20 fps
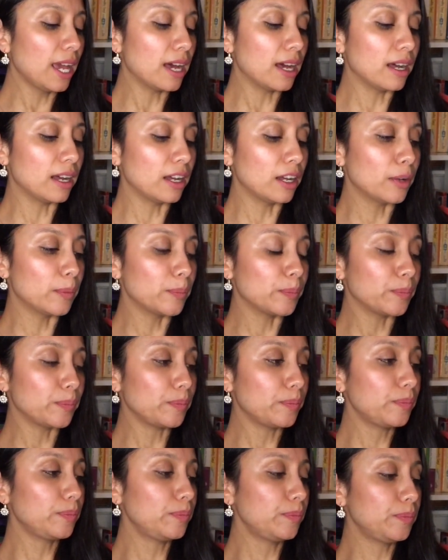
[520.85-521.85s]
And
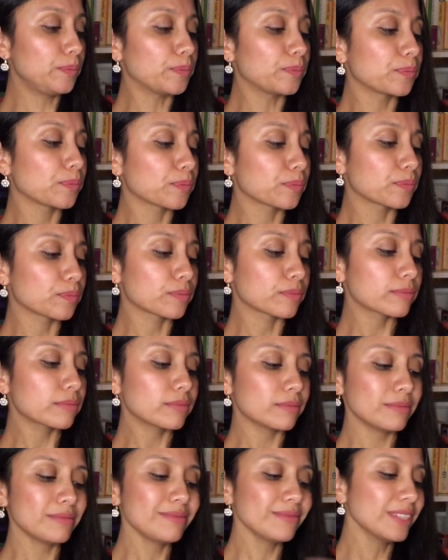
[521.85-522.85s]

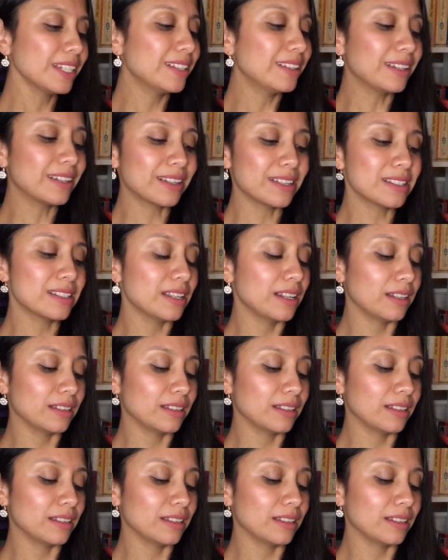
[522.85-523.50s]
like I said,